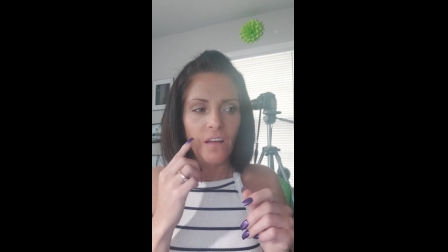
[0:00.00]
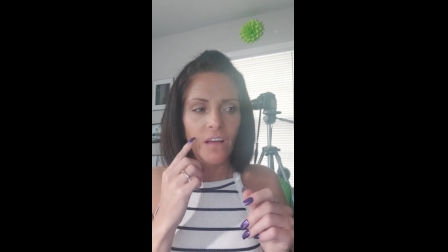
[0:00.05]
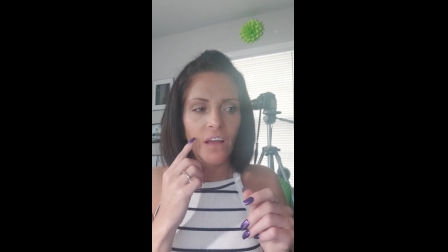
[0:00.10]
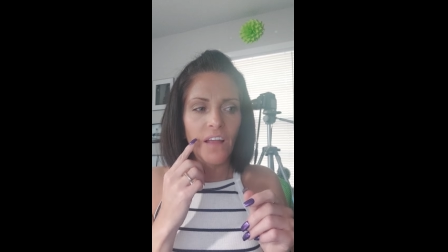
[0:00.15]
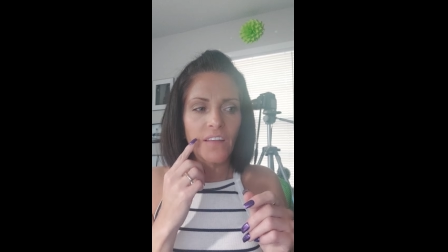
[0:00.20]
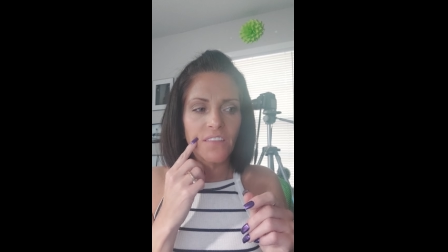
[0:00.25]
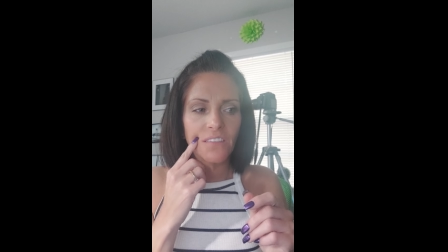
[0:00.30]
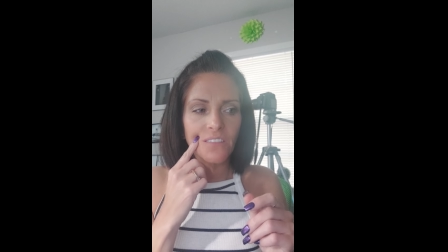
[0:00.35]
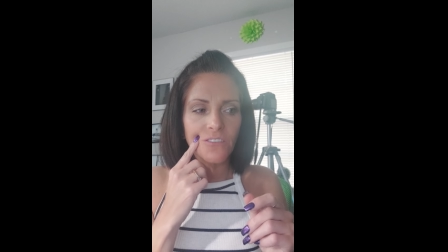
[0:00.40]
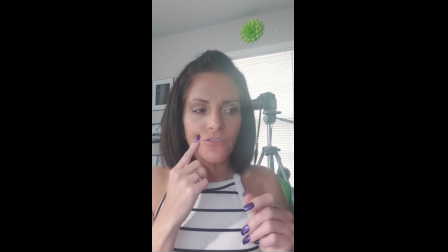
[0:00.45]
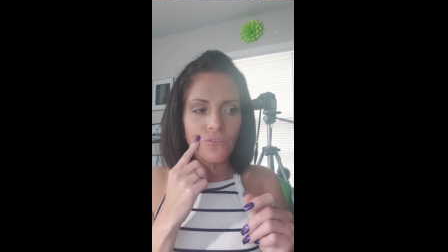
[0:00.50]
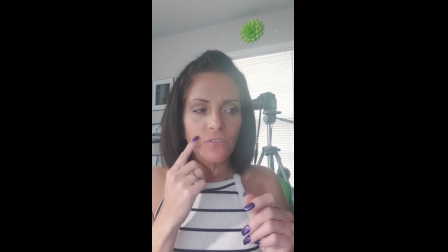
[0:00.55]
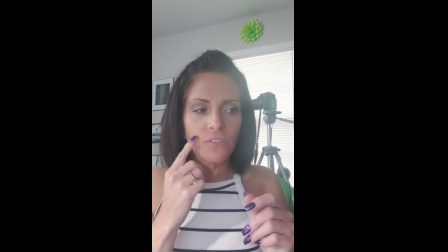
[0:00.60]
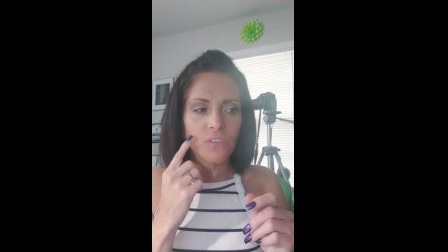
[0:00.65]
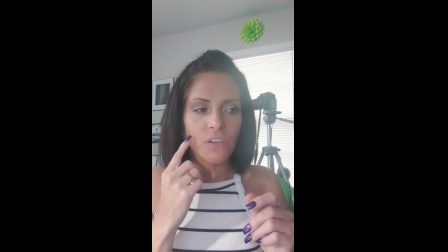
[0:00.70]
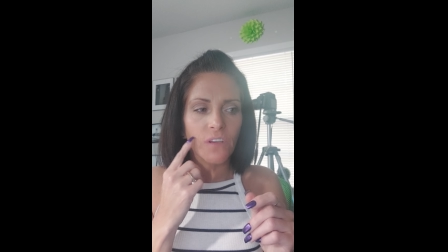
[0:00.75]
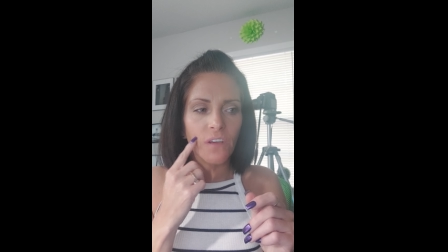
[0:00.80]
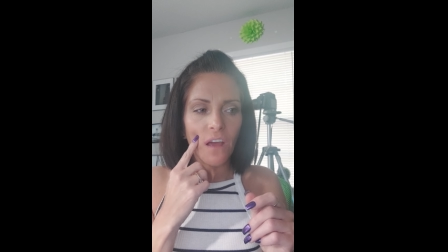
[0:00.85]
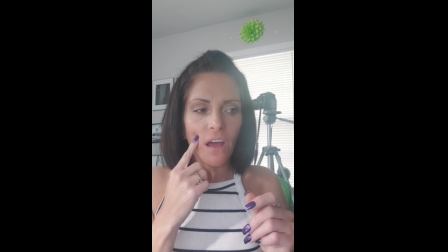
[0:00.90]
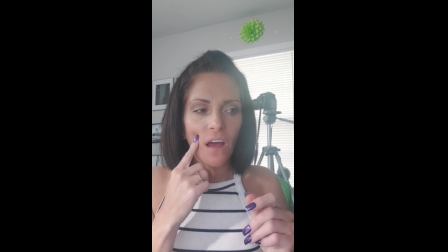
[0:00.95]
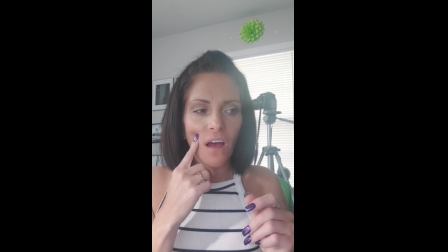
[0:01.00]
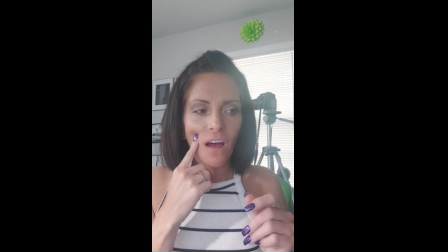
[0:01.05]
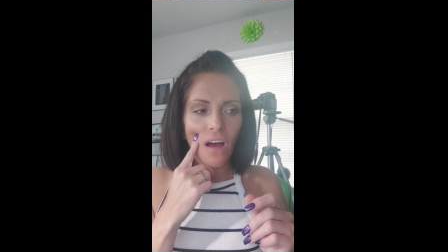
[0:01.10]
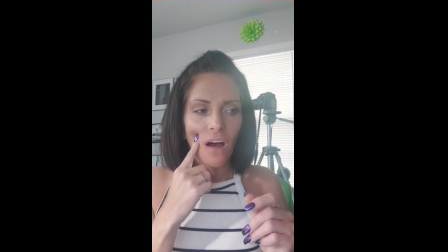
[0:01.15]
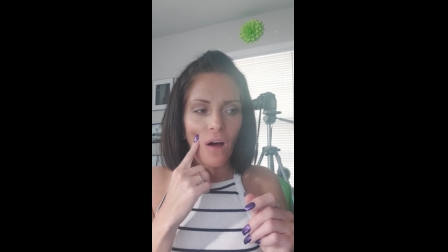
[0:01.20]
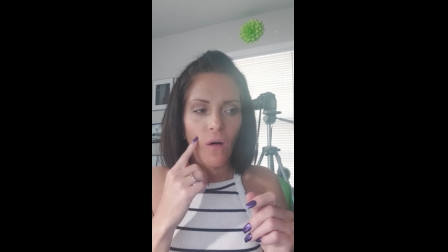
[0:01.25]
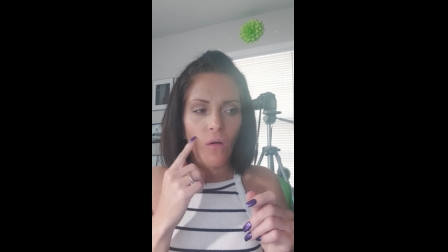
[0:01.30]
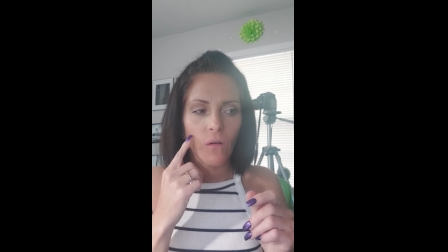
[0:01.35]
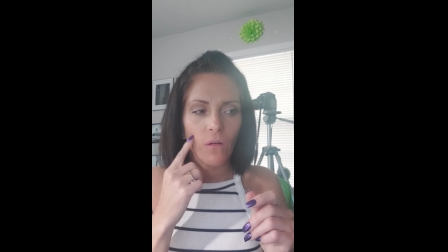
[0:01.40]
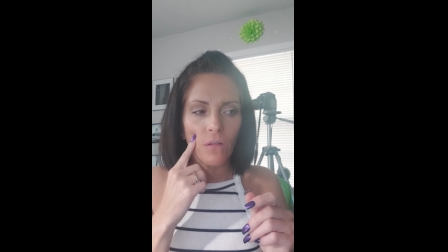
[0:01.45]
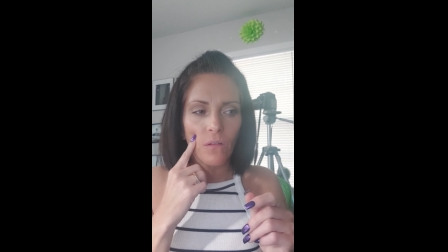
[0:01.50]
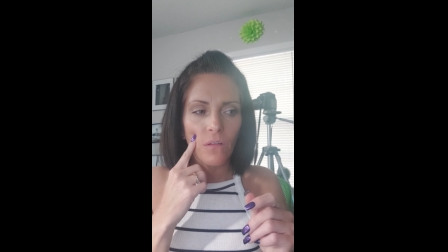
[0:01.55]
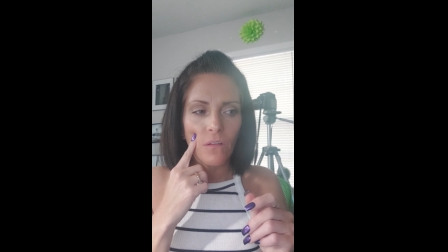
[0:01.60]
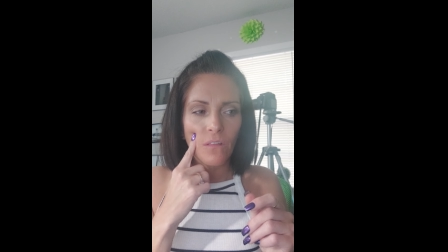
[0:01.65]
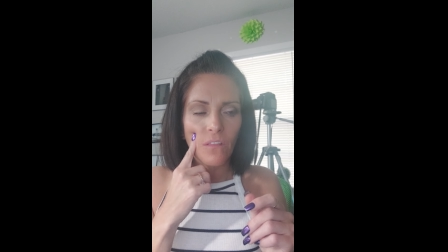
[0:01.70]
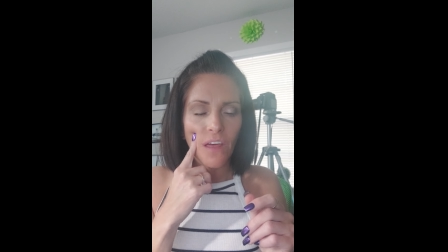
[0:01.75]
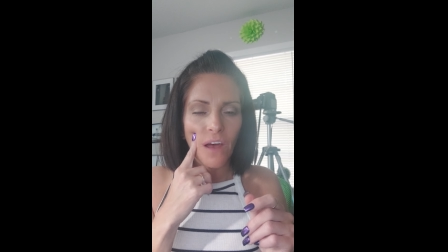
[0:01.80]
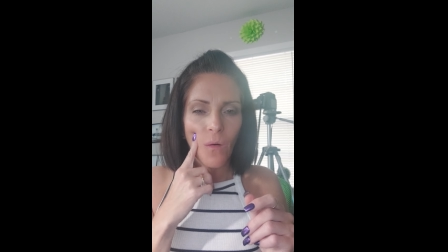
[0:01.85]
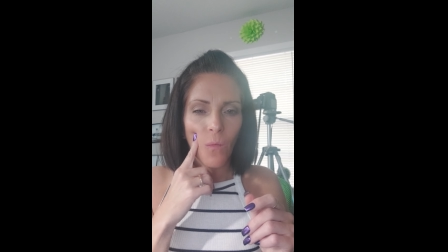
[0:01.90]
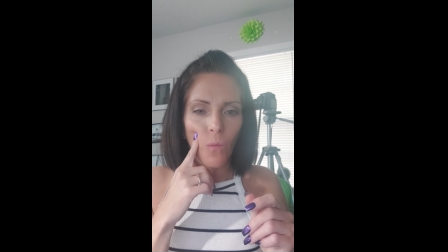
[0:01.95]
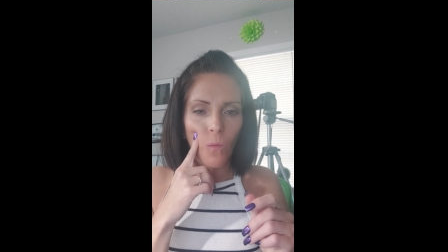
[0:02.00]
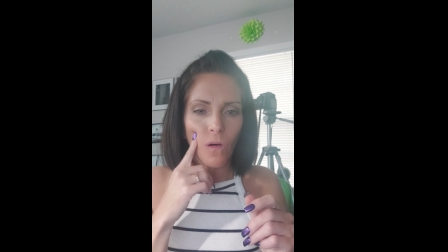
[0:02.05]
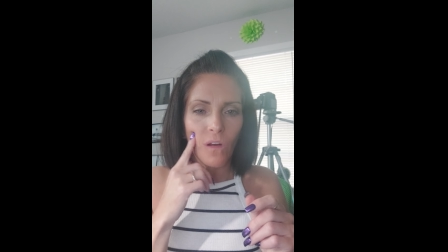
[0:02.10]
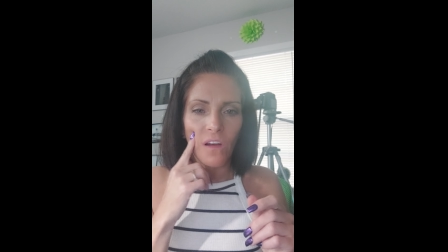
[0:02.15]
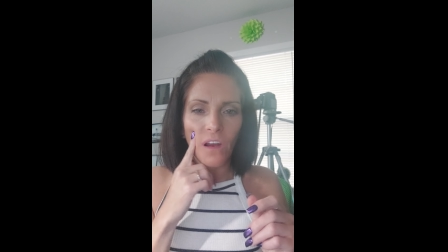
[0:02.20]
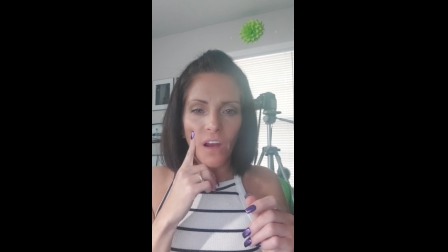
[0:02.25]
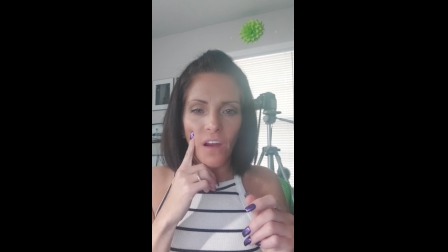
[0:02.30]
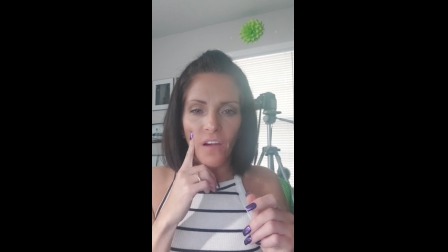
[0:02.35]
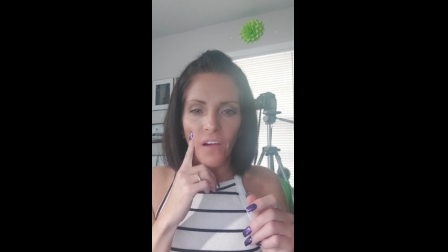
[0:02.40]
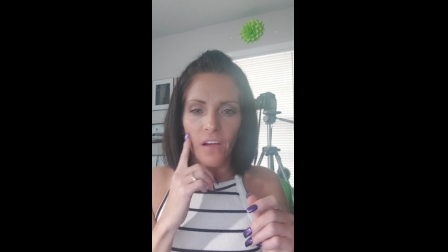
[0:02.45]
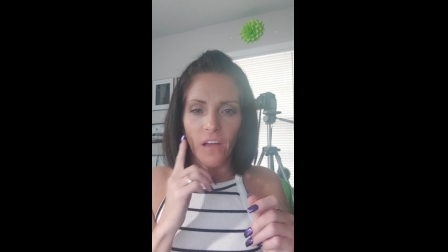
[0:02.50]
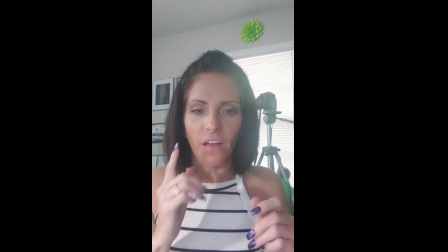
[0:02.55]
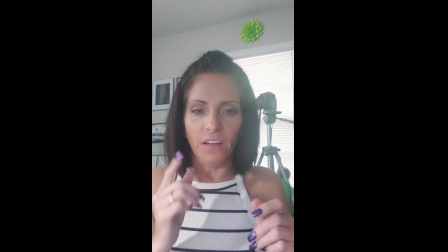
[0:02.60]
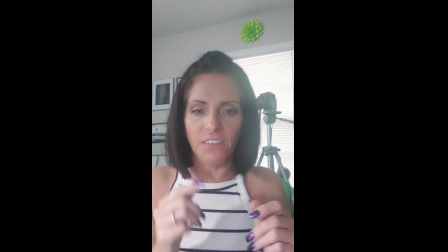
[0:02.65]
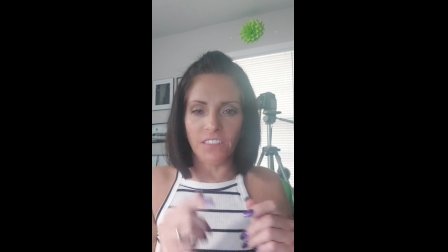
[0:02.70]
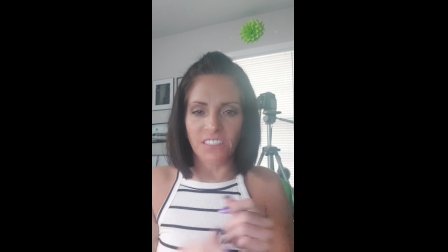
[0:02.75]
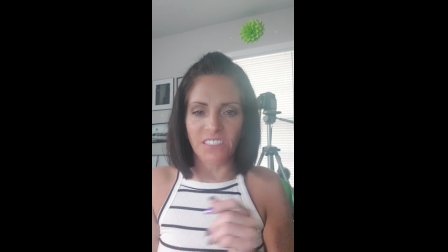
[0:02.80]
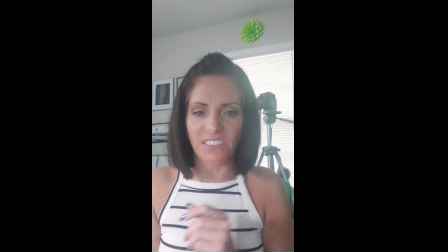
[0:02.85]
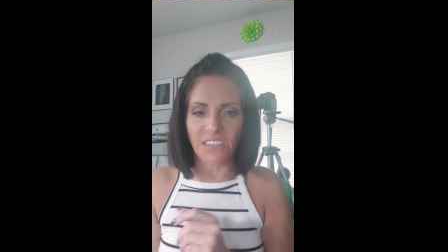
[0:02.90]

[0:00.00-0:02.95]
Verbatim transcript: It's interesting how that one area is